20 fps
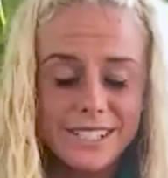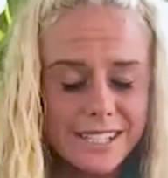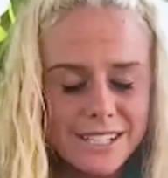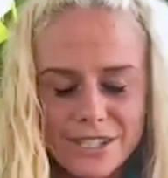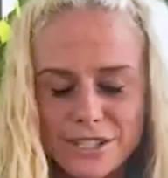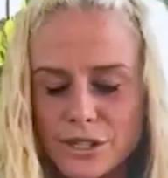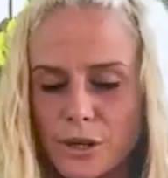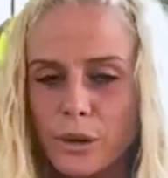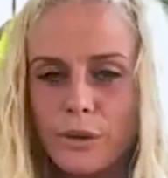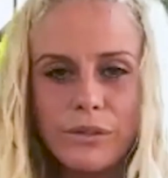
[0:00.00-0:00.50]

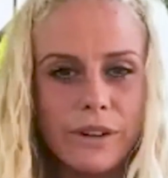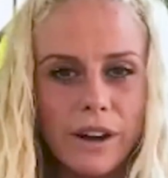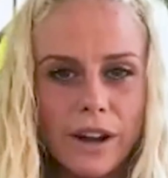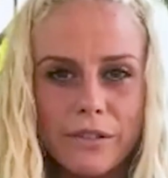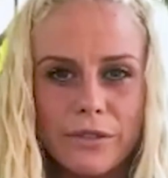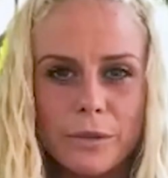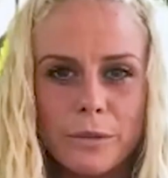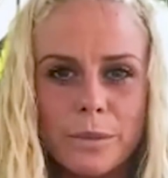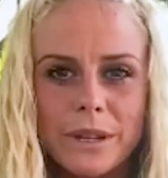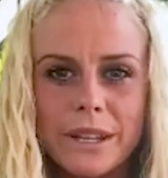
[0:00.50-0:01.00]
It's so
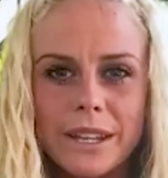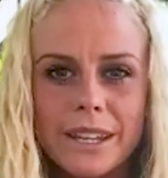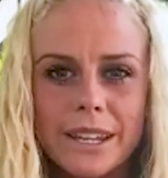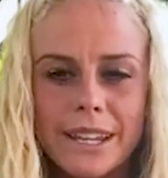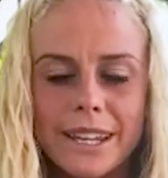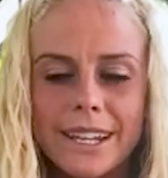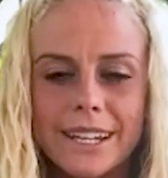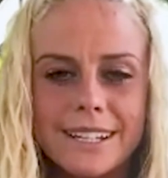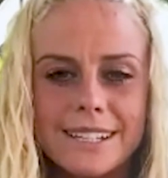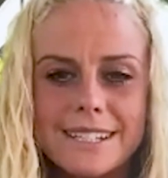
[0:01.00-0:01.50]
far from
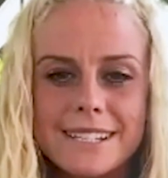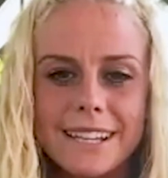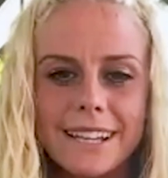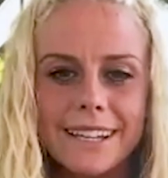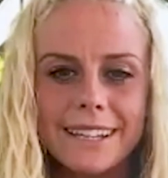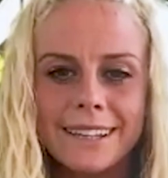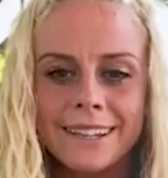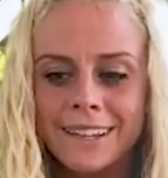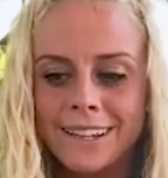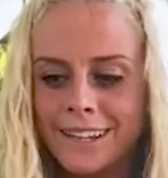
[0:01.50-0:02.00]
being it. It's
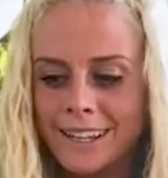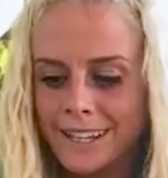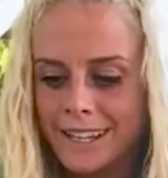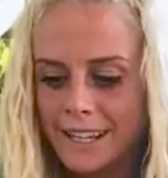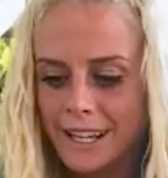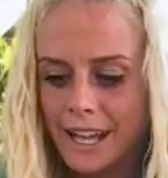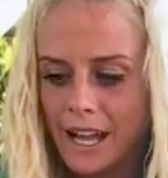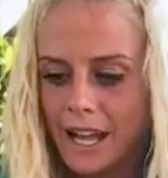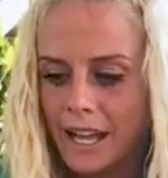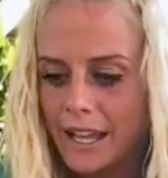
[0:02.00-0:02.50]
like
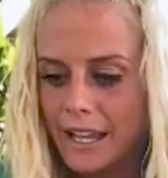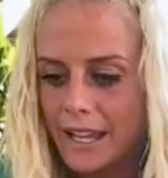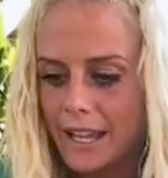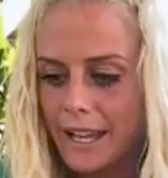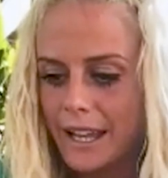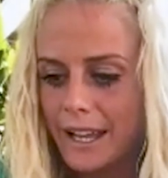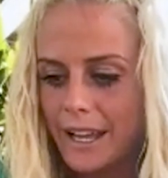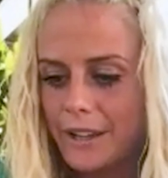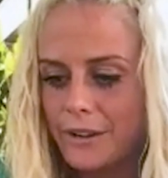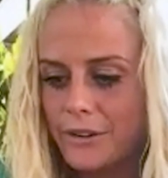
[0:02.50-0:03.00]
I
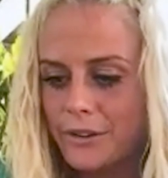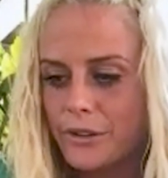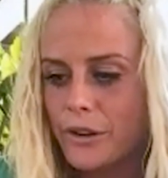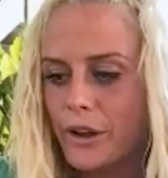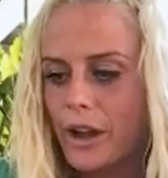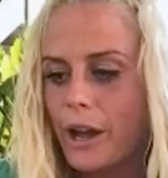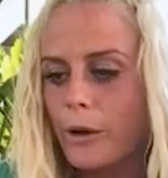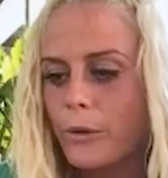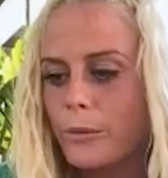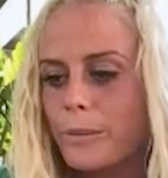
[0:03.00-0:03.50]
don't
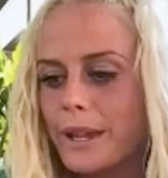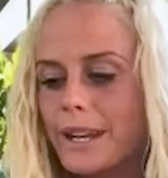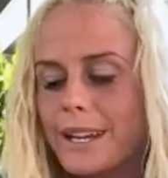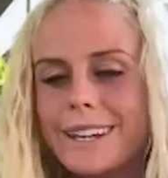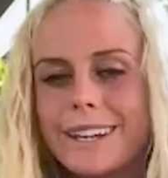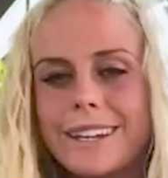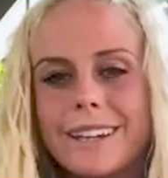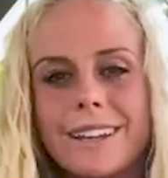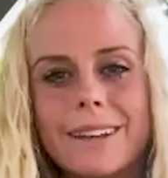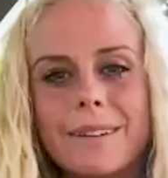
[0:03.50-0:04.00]
know how
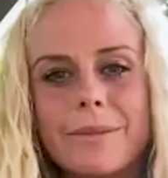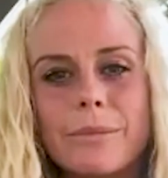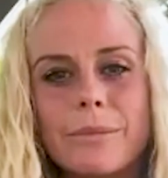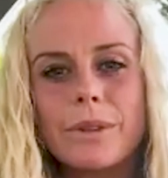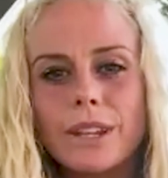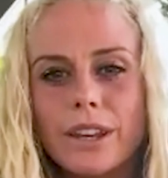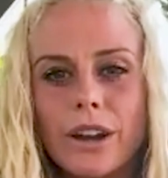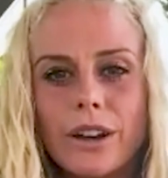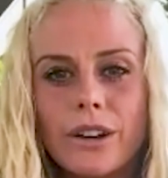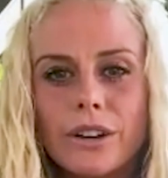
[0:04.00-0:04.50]
many
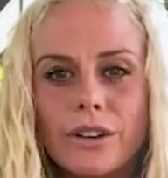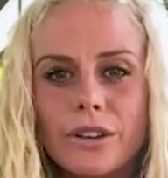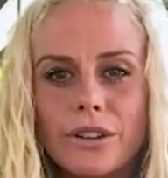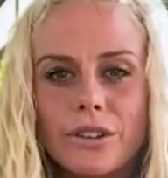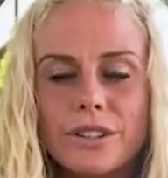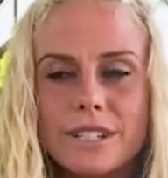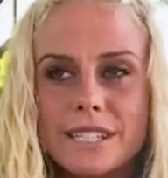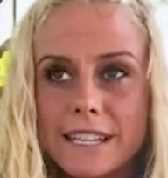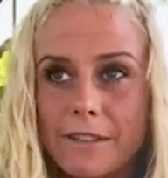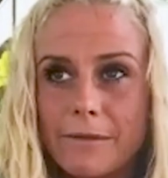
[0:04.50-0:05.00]
young
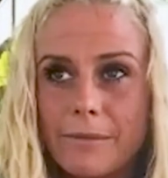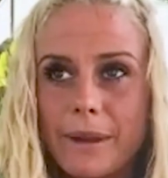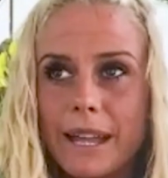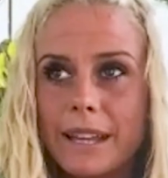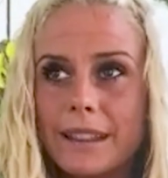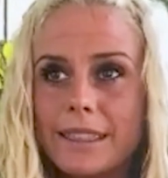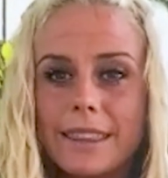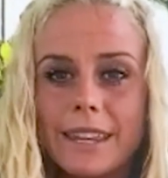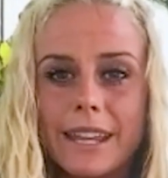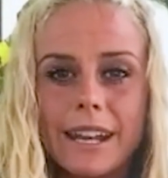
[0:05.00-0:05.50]
girls I've
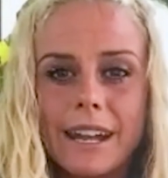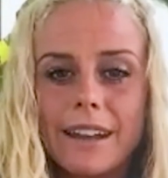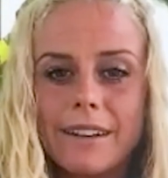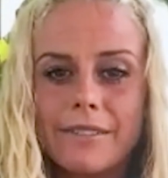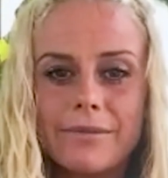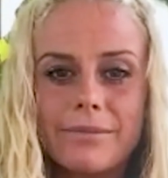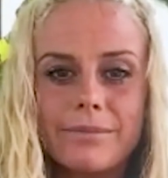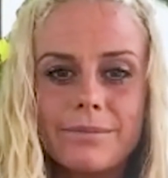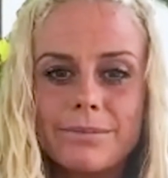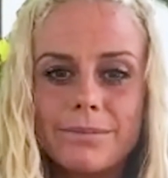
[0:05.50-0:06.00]
met that
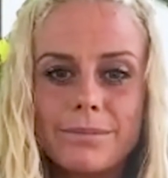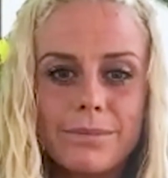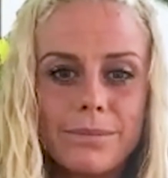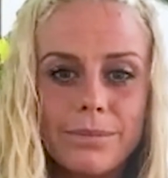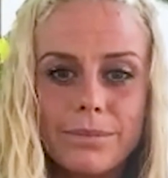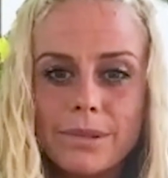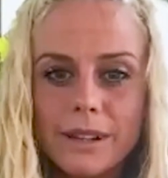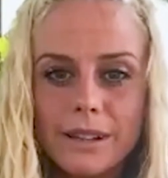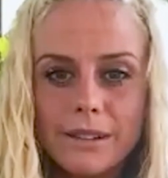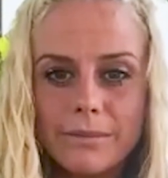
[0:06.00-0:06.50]

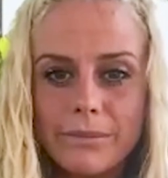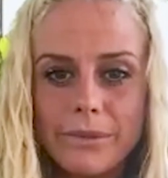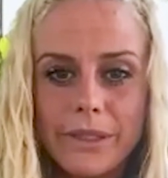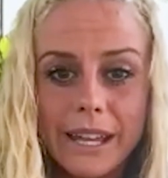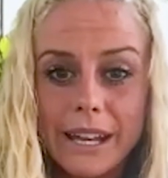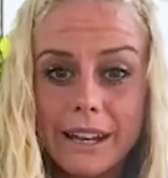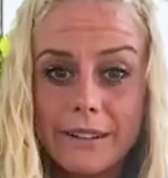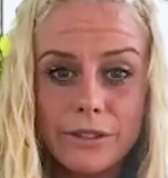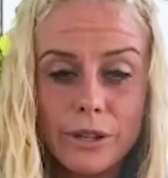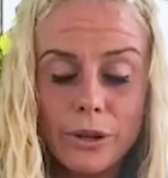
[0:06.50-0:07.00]

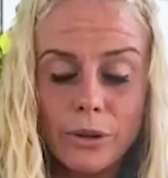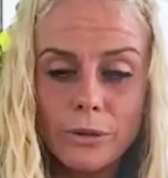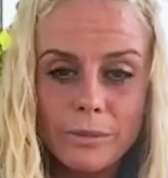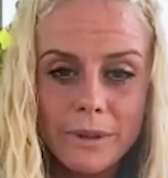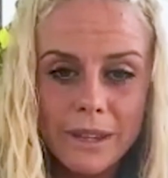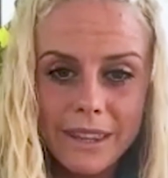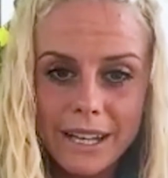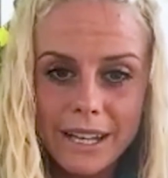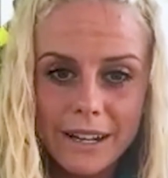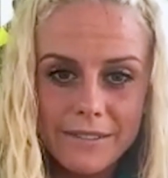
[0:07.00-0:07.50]
have told
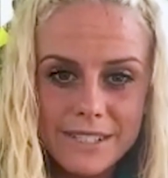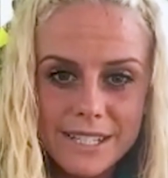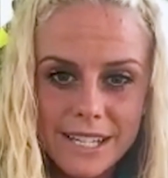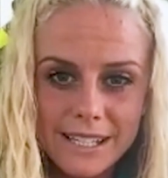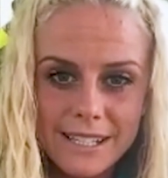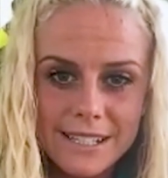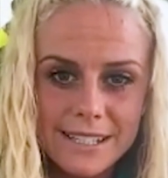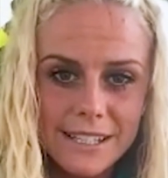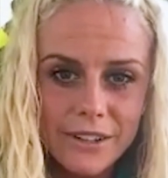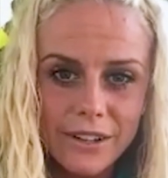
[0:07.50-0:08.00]
me that I've
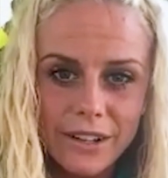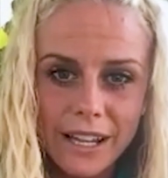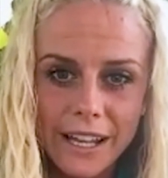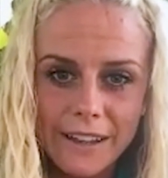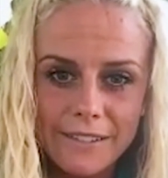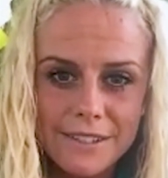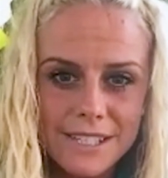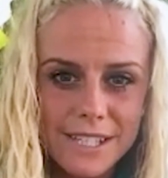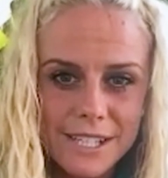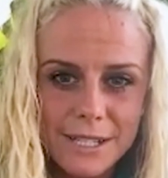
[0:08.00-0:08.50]
changed their
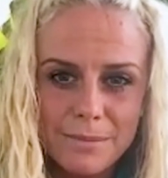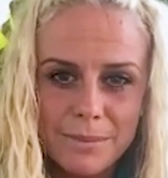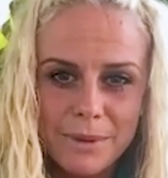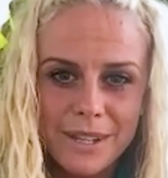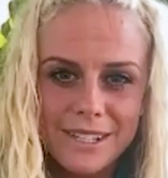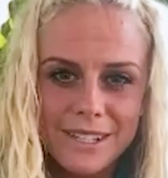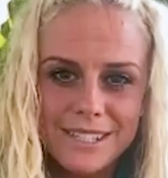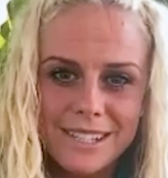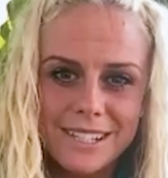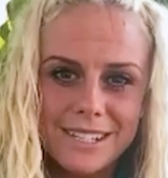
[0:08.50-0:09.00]
lives just
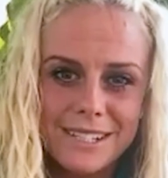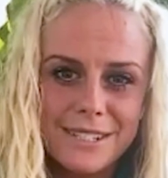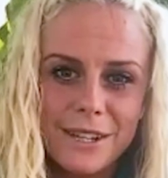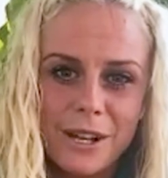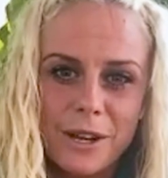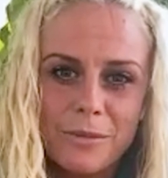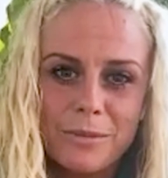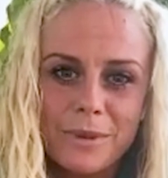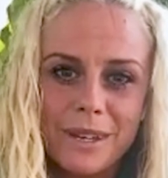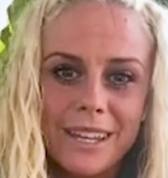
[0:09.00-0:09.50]
because they
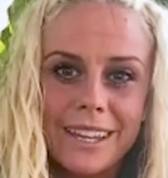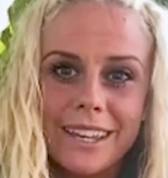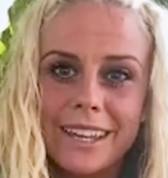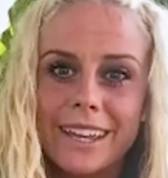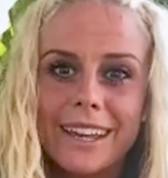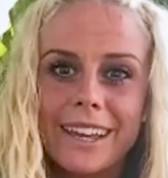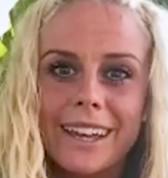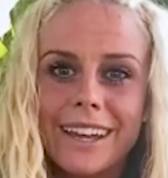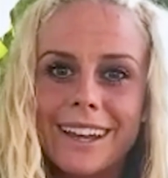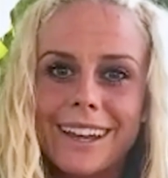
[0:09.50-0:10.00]
saw
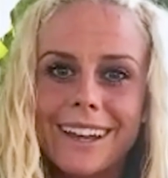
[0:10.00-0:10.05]
me